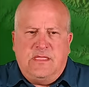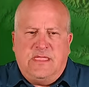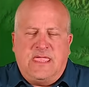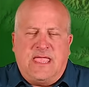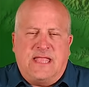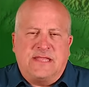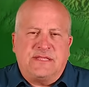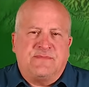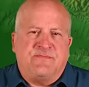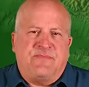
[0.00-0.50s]

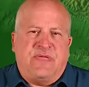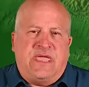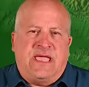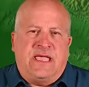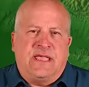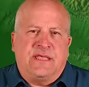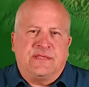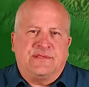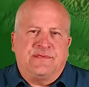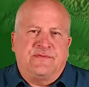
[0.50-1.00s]
catch some
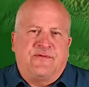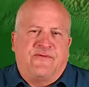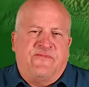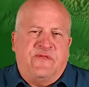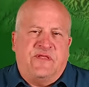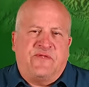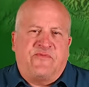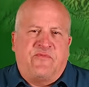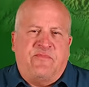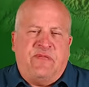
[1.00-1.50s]
bass or
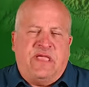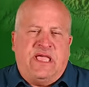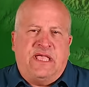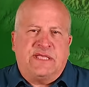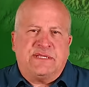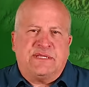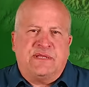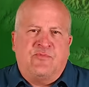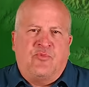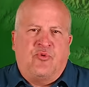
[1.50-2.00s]
fish for
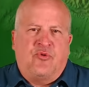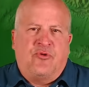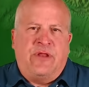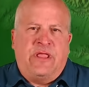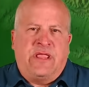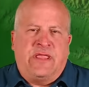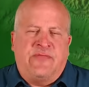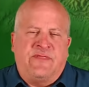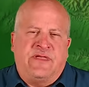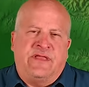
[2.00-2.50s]
bass in the
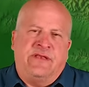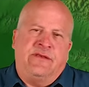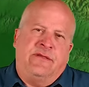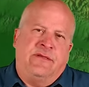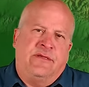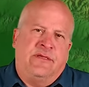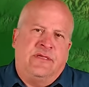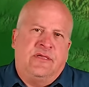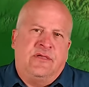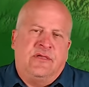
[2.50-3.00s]
morning and
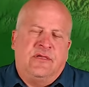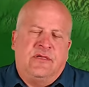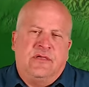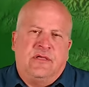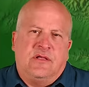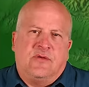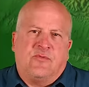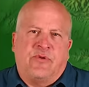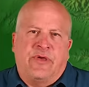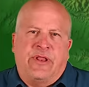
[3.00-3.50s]
then
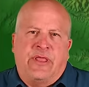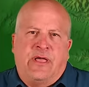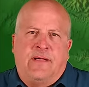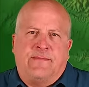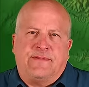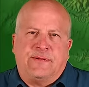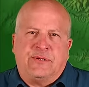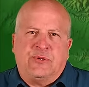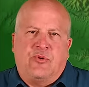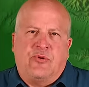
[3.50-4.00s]
run
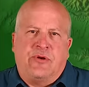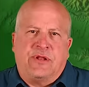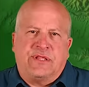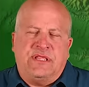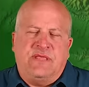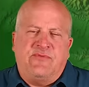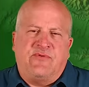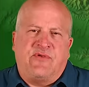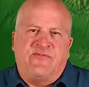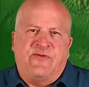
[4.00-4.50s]
offshore to
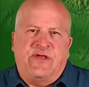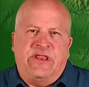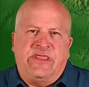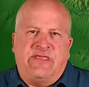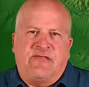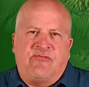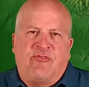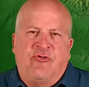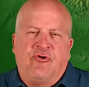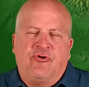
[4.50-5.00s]
see if we could
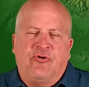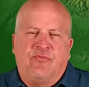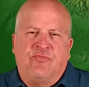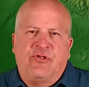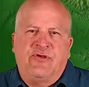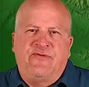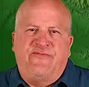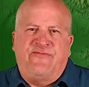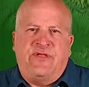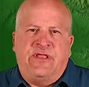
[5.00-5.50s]
find that local
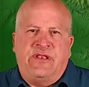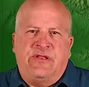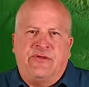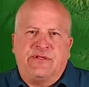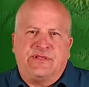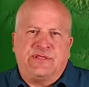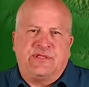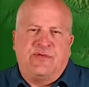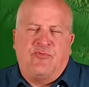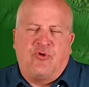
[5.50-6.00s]
bluefin.
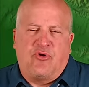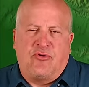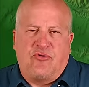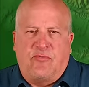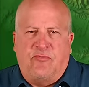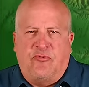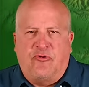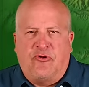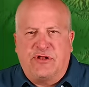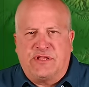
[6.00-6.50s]
There's some more
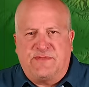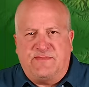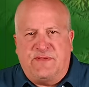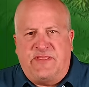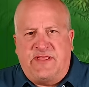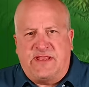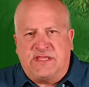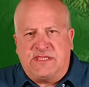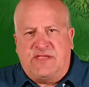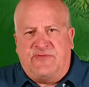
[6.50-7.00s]
reports
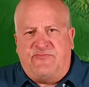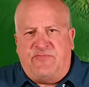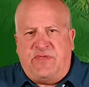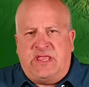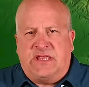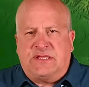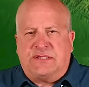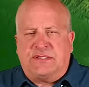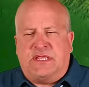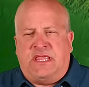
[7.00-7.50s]
about that stuff
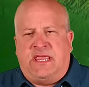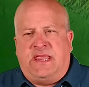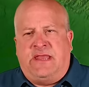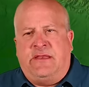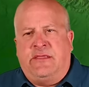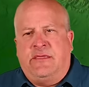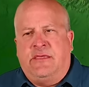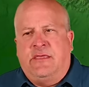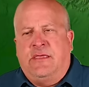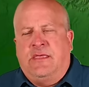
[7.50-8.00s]
being
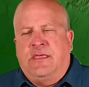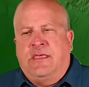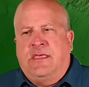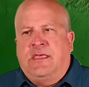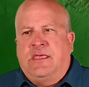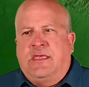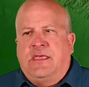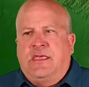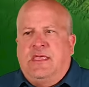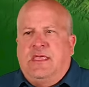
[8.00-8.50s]
seen,
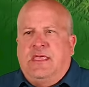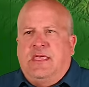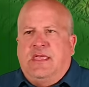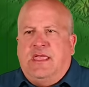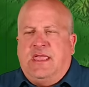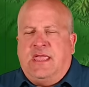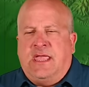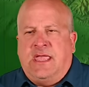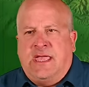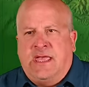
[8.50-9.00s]

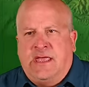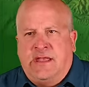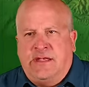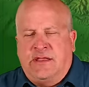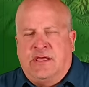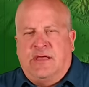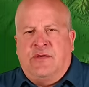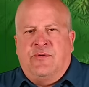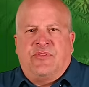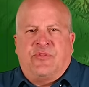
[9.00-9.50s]

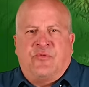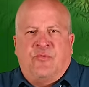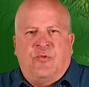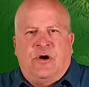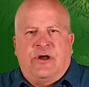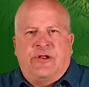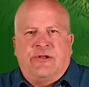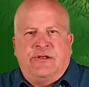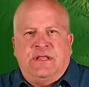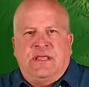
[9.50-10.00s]
and with the
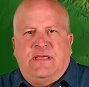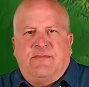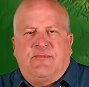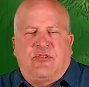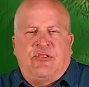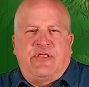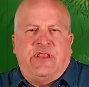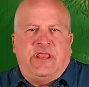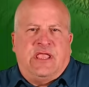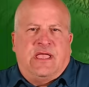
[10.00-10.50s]
water temp
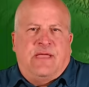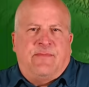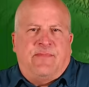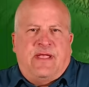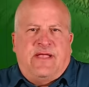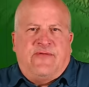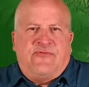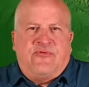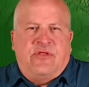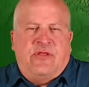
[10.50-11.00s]
cleaning up
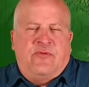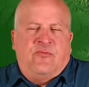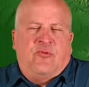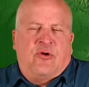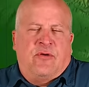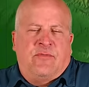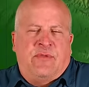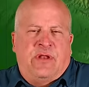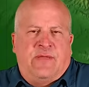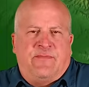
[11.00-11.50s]
after and
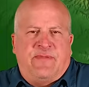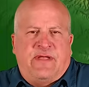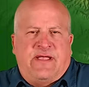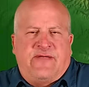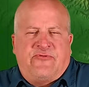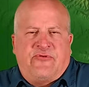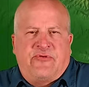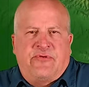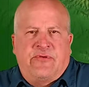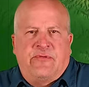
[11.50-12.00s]
warming up
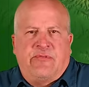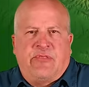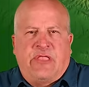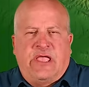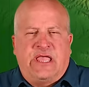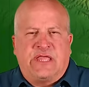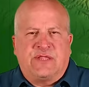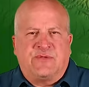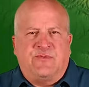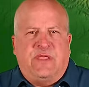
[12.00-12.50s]
after
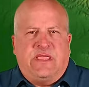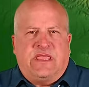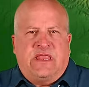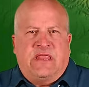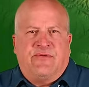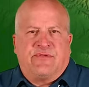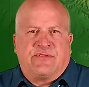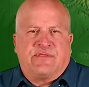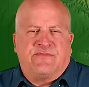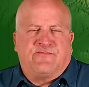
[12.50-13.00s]
last week,
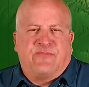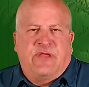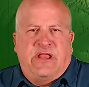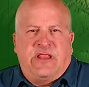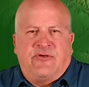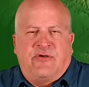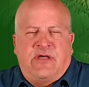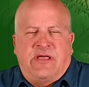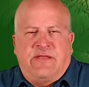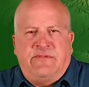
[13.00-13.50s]
and I was
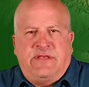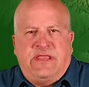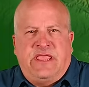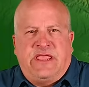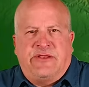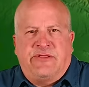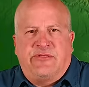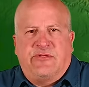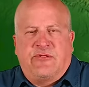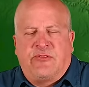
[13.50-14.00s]
ready to go out and
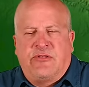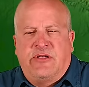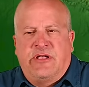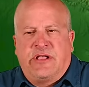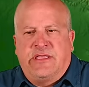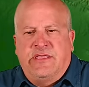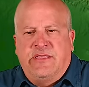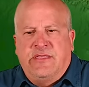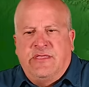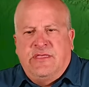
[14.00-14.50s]
take another
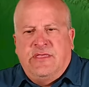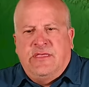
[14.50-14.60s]
look.